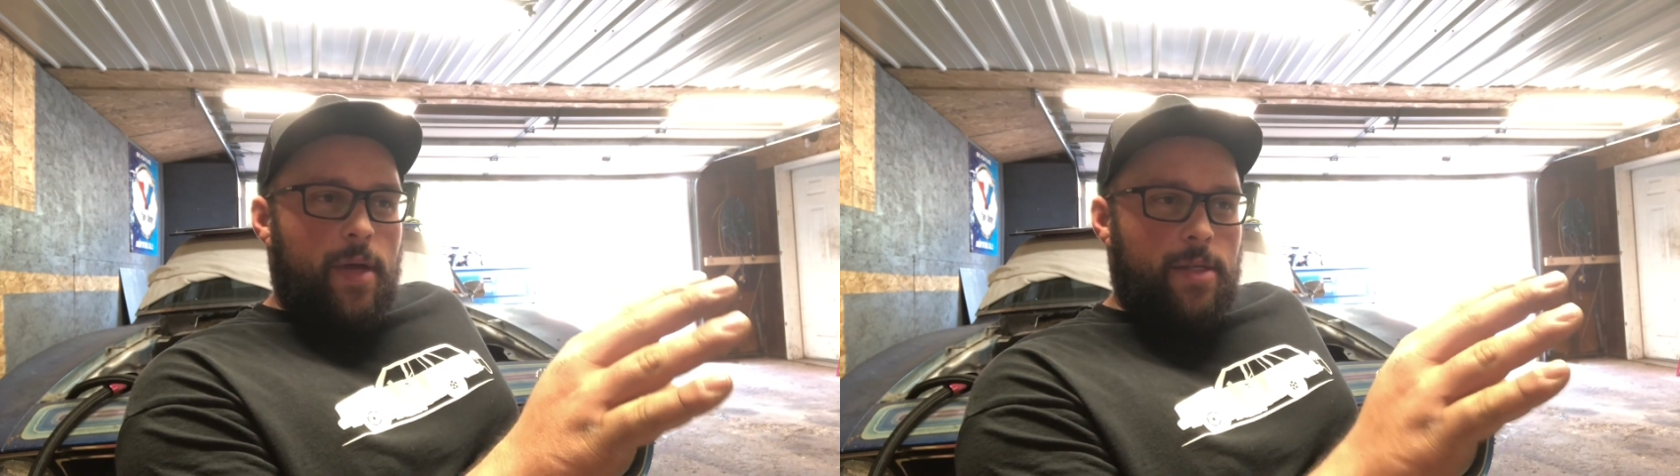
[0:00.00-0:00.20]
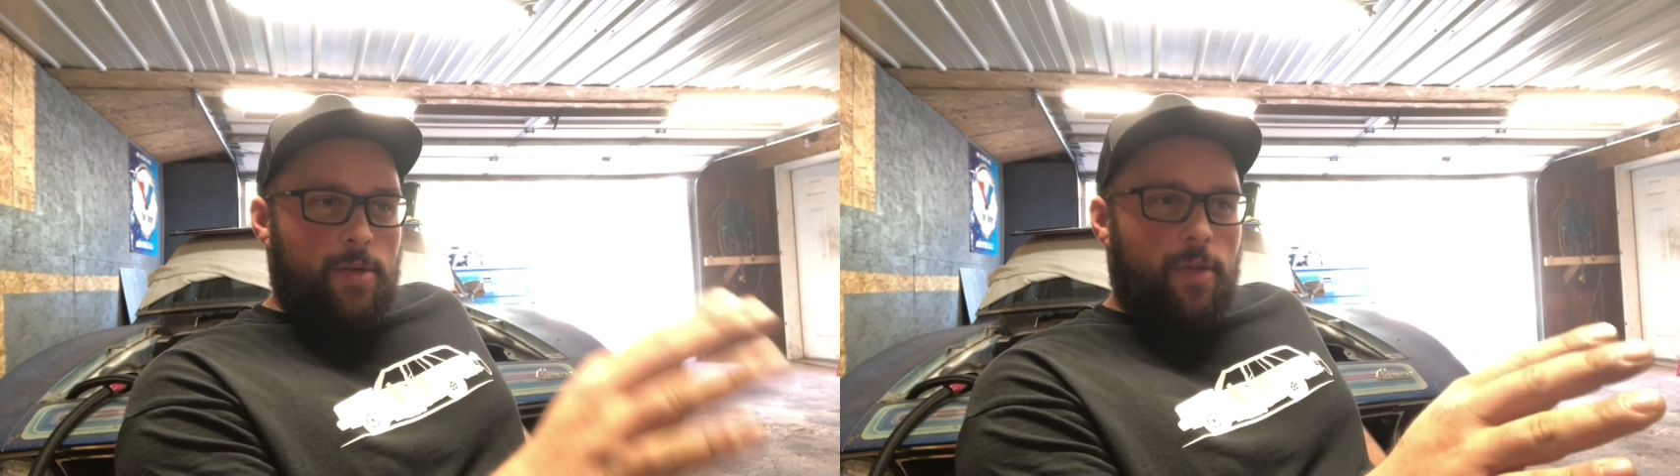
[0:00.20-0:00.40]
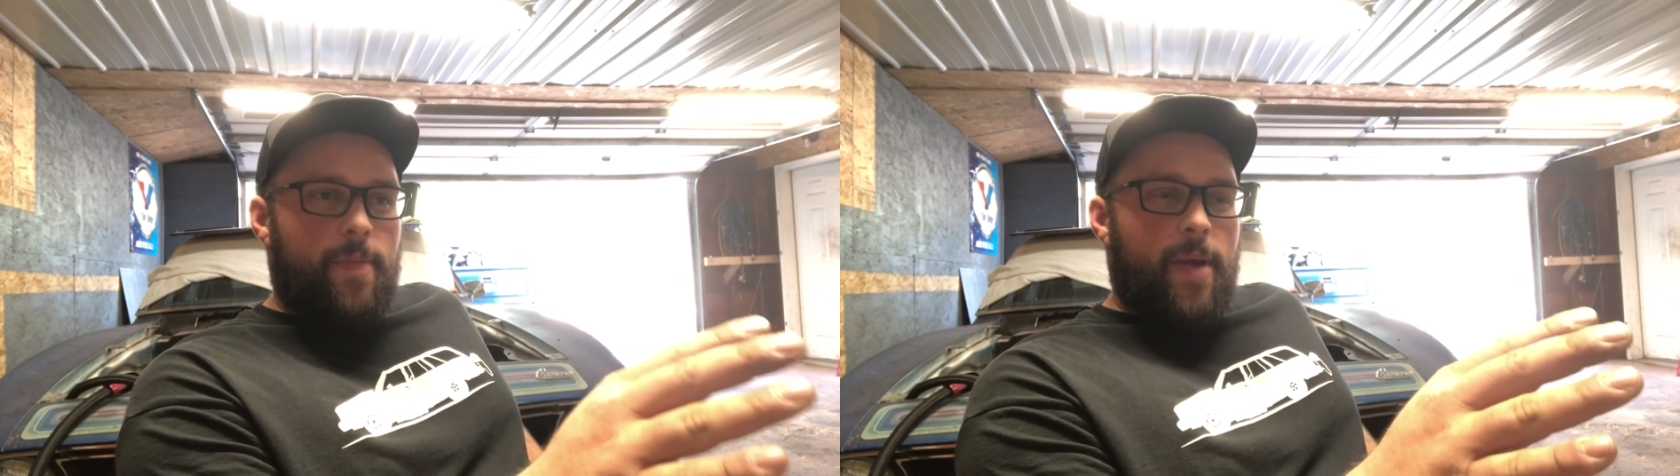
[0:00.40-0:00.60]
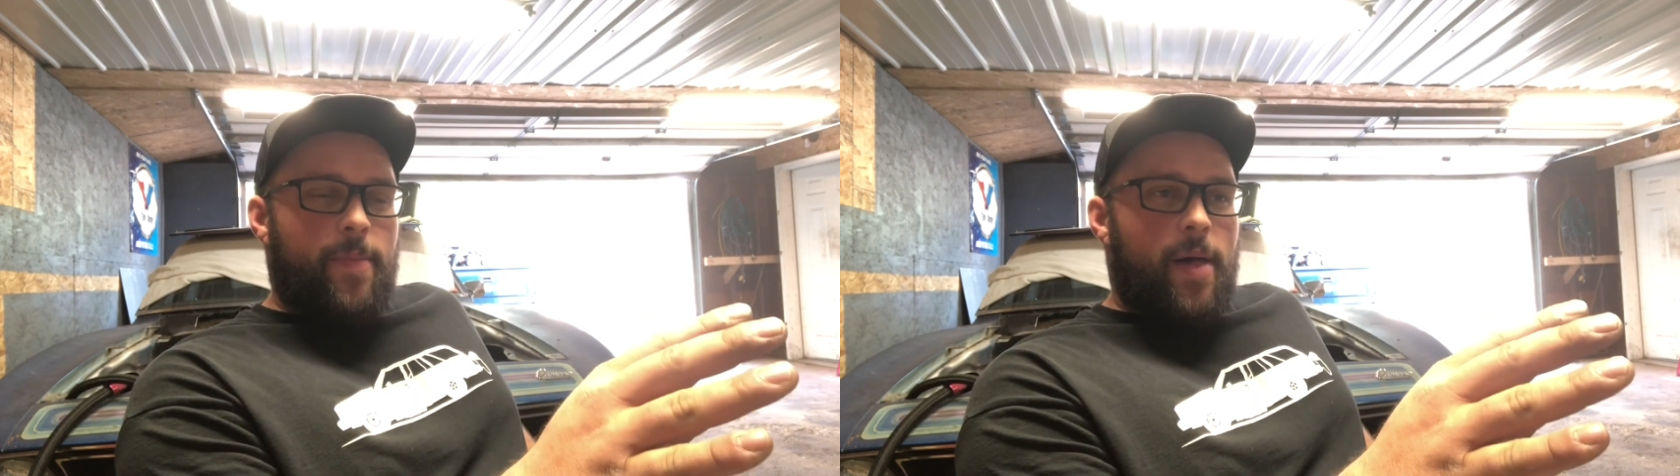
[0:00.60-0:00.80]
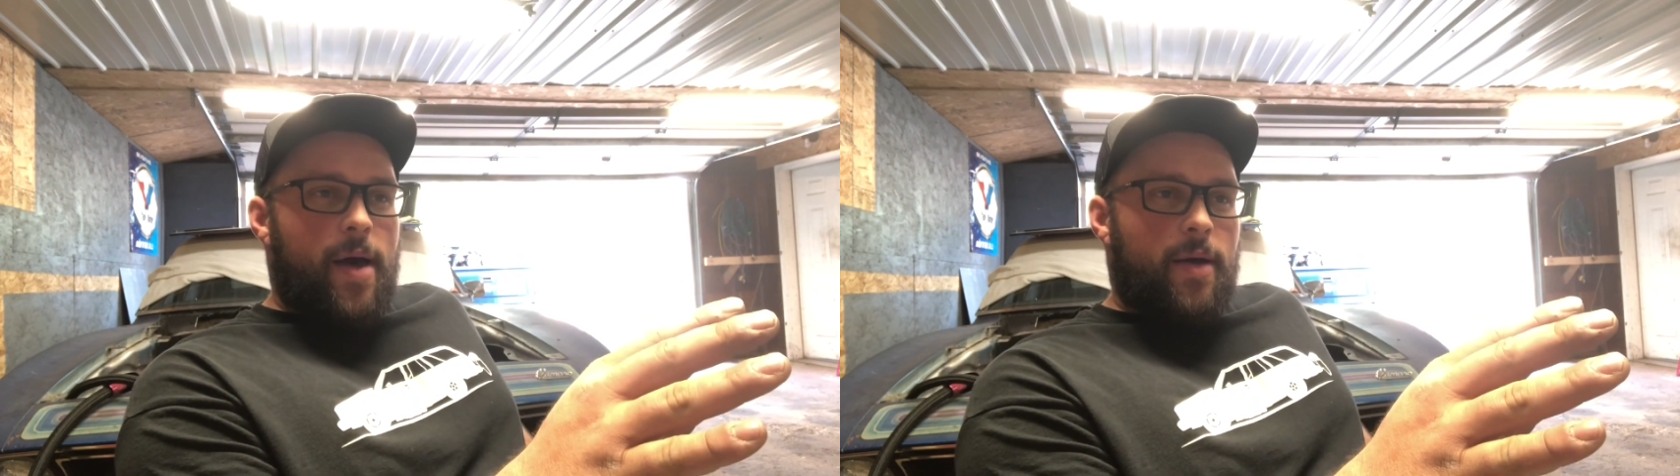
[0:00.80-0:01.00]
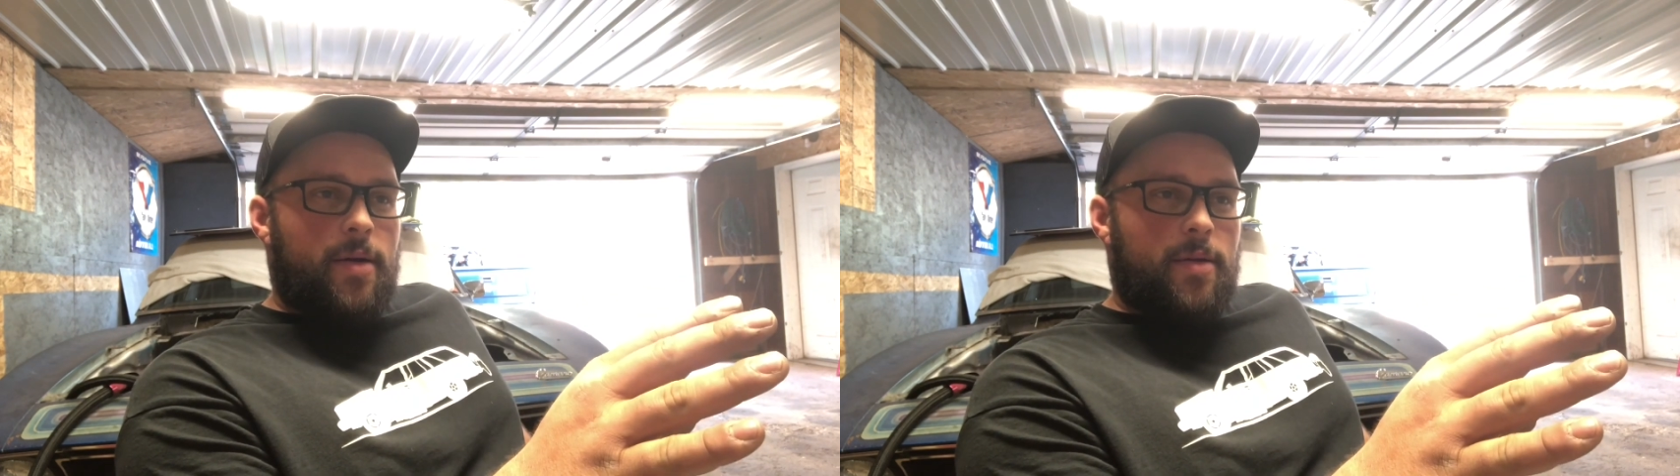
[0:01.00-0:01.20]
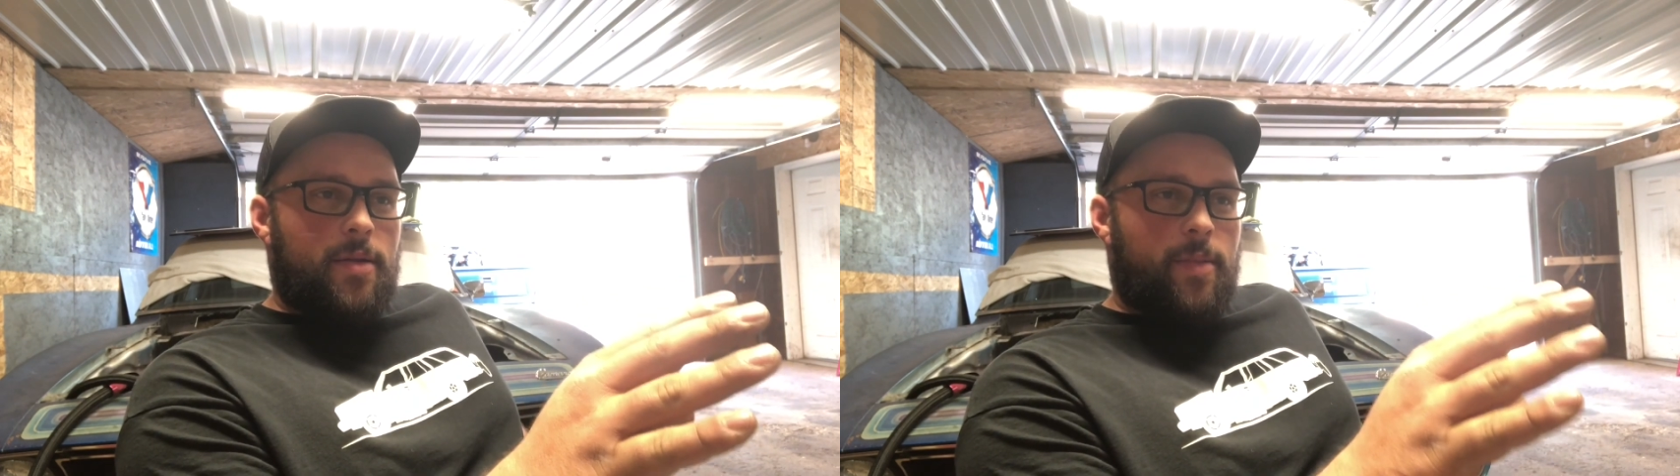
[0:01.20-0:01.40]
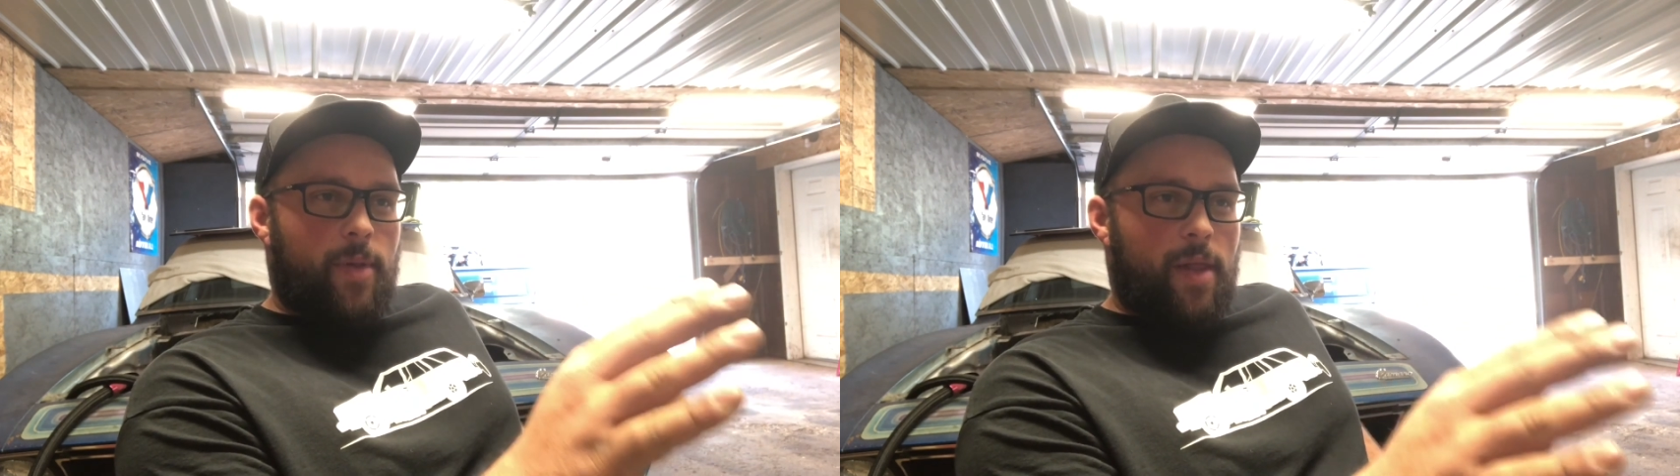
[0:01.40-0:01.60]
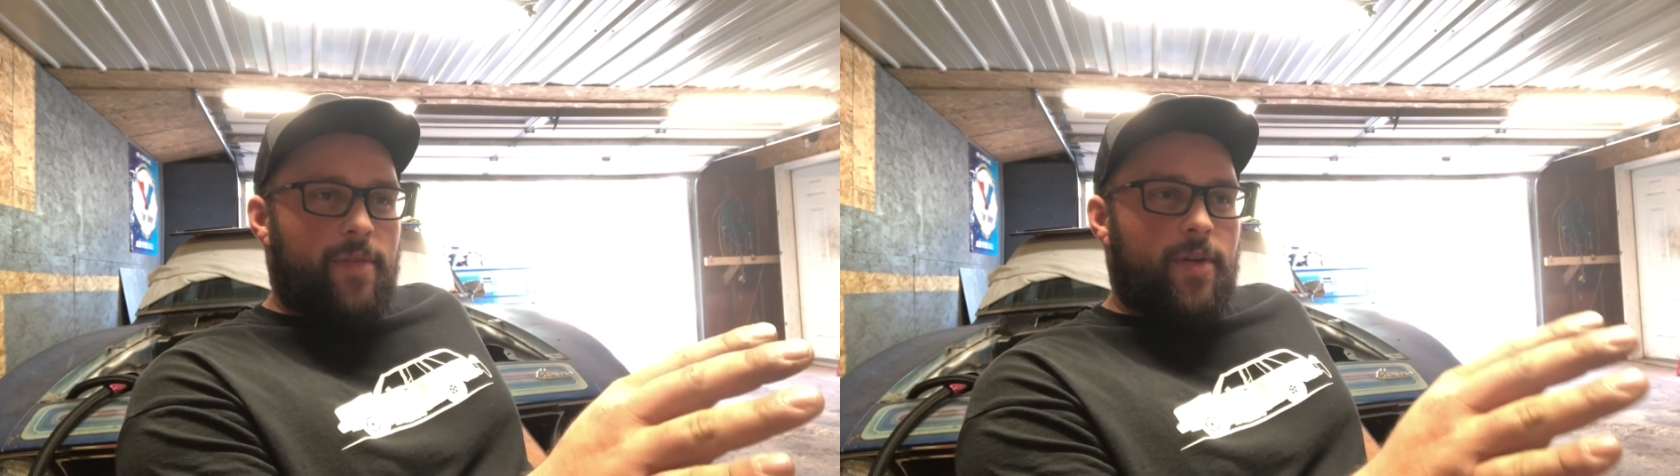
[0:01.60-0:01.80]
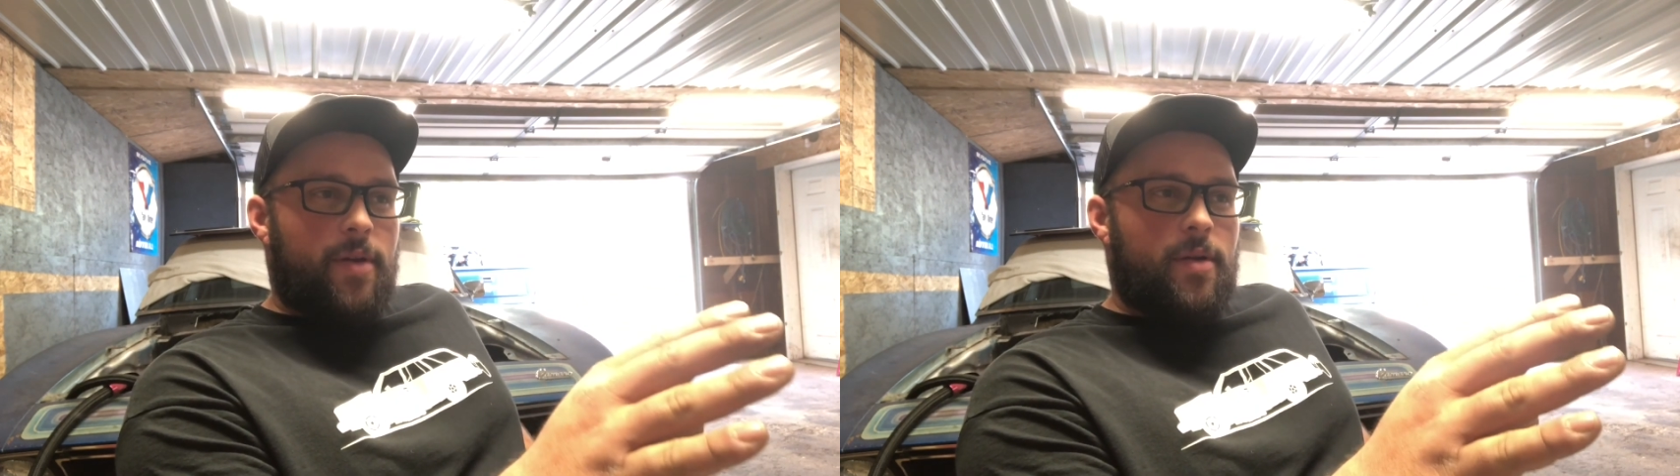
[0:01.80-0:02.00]
I sold the big block, the
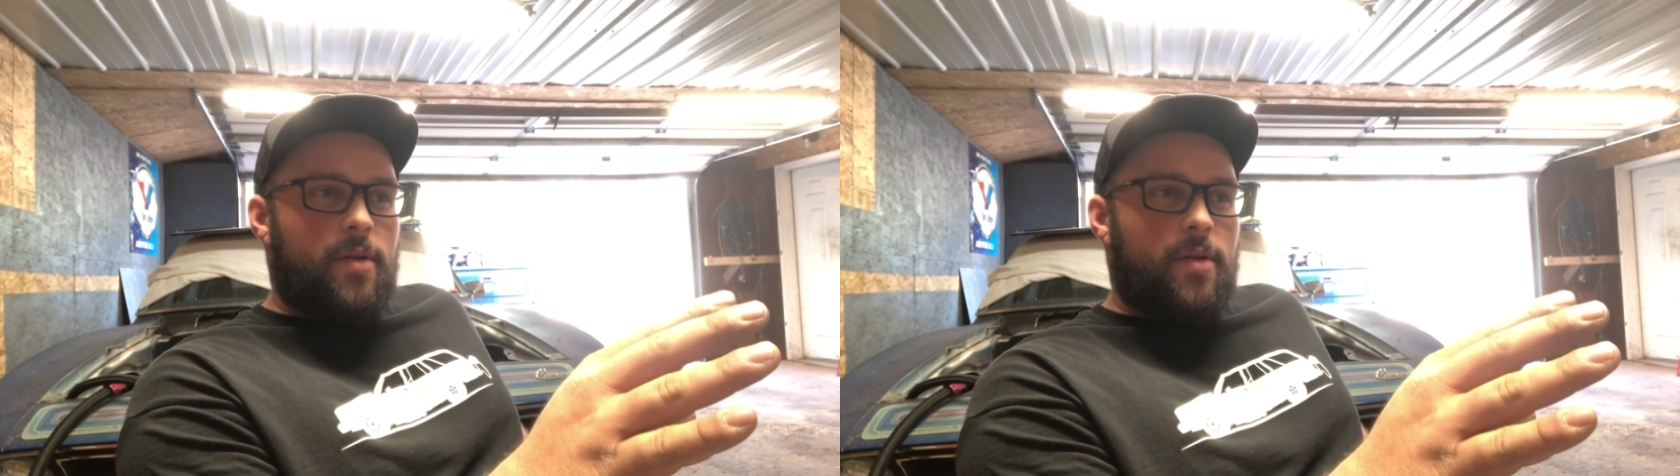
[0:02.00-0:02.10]
beloved